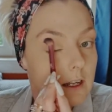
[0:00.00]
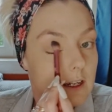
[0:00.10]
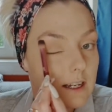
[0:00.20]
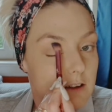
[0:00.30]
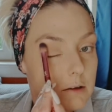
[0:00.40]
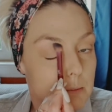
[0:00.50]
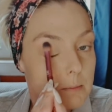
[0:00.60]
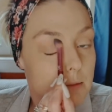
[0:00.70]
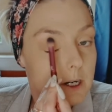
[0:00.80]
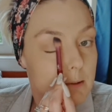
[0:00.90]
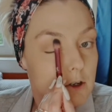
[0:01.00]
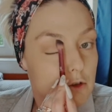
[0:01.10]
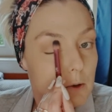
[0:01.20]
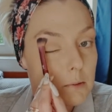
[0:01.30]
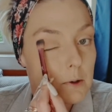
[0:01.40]
And that's pretty
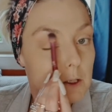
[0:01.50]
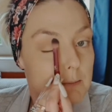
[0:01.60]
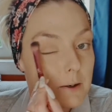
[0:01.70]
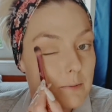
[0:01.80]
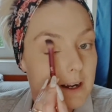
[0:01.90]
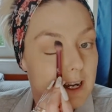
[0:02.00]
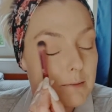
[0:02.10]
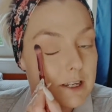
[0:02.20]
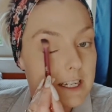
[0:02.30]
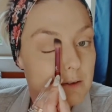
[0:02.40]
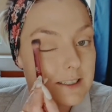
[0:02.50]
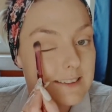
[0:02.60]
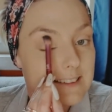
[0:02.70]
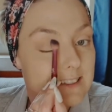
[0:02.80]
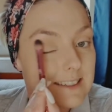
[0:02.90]
much what I'm all about with eye makeup
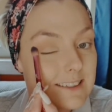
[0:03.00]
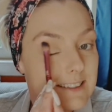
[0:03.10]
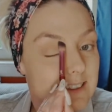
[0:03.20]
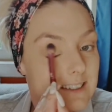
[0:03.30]
these days.